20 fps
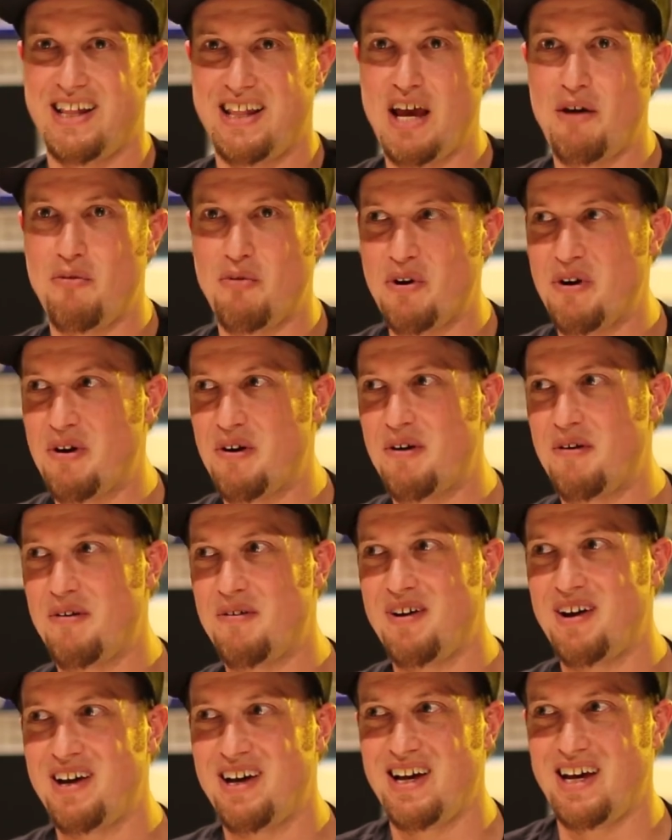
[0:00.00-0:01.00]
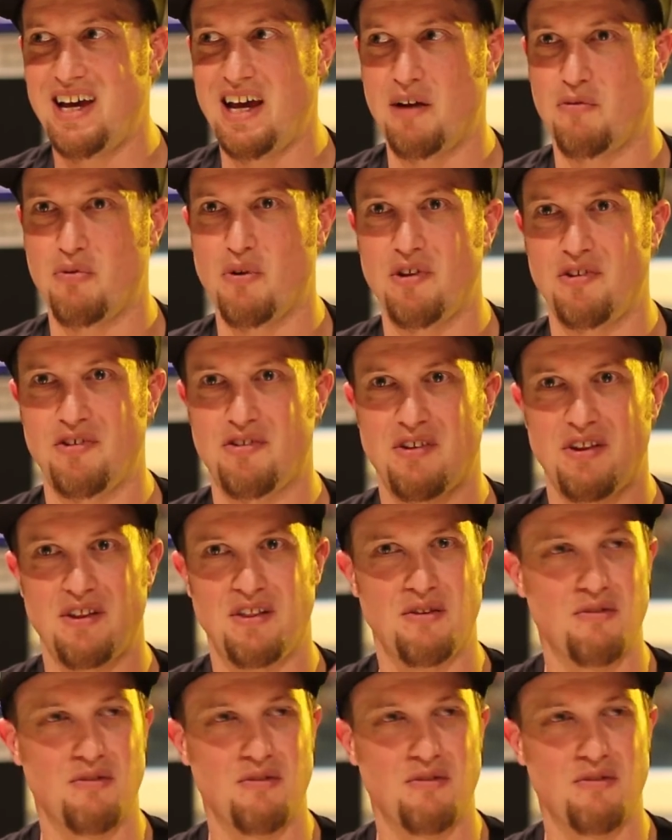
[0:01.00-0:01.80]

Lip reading: It was